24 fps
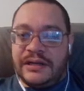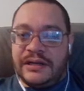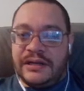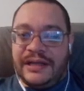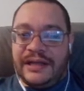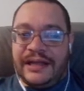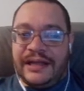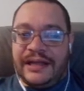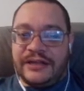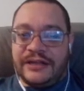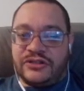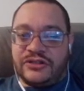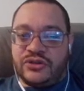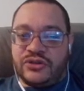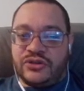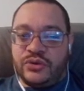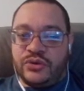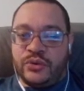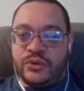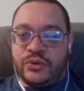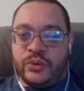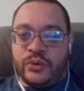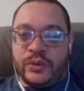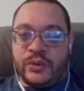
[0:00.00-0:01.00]

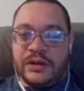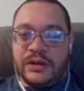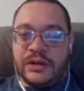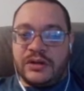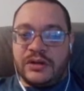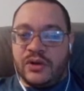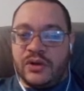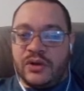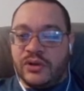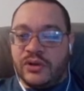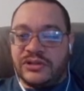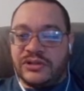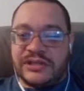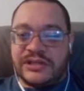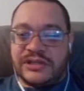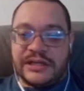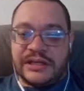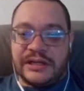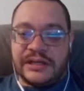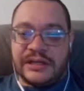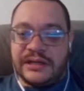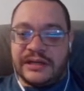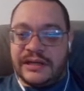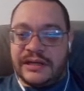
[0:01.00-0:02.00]
into
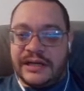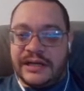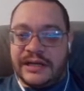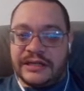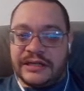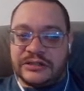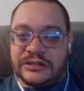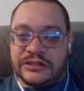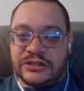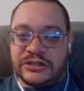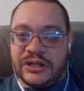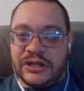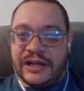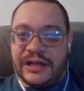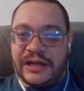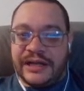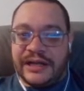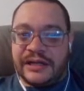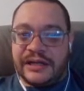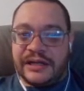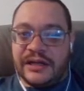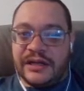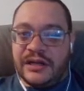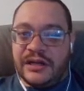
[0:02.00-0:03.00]
Coulson into
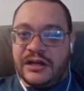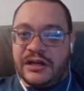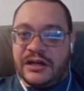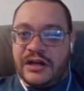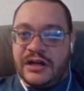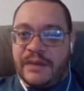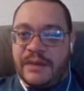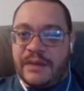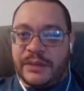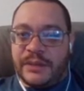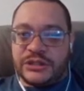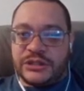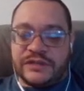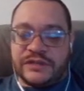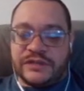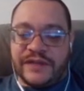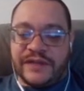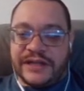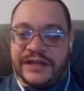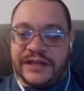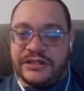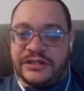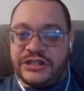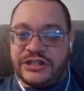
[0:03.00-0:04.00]
like a bunch of
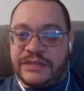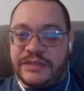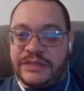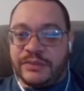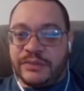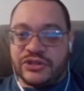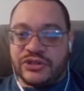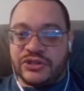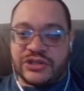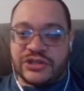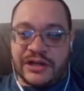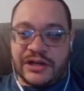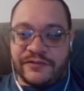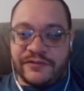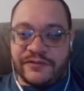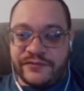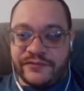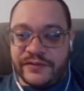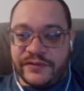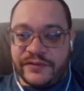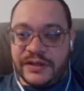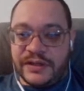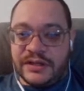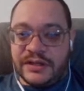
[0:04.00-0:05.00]
like cheaper stuff
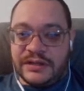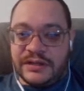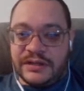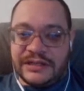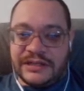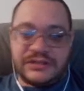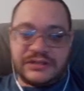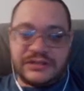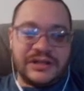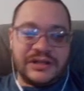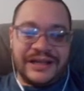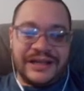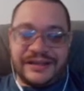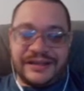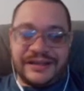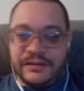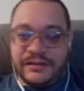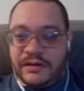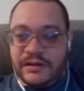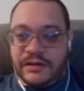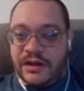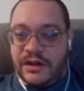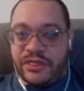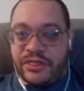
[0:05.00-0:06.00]
into like
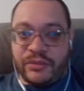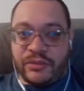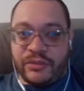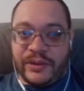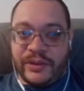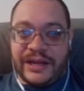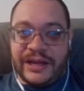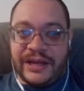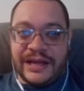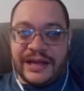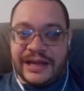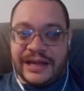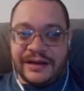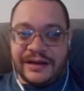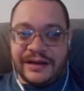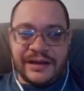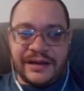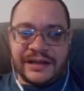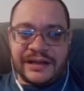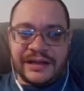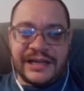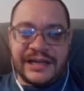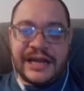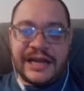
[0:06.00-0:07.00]
a 3 and
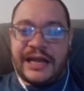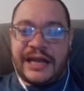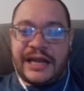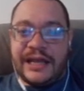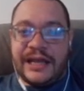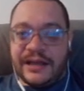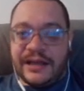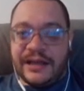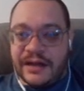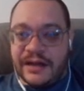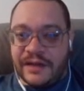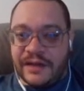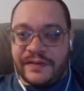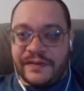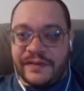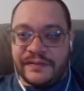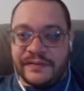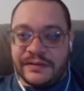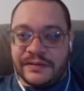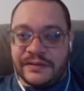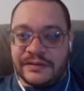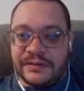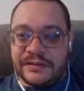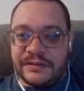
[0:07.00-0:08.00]
a Kitty on
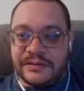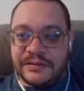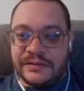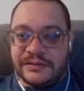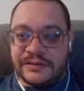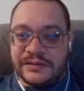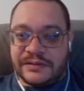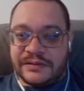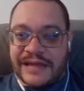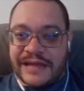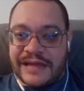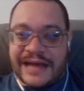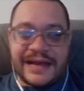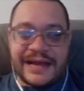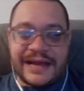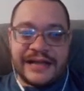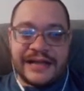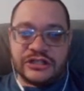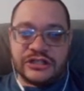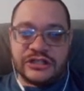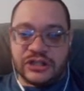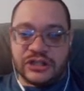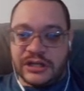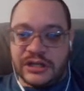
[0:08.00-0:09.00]
that
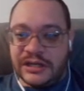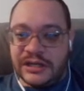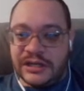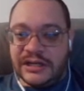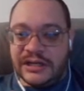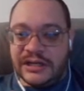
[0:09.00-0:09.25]
Angela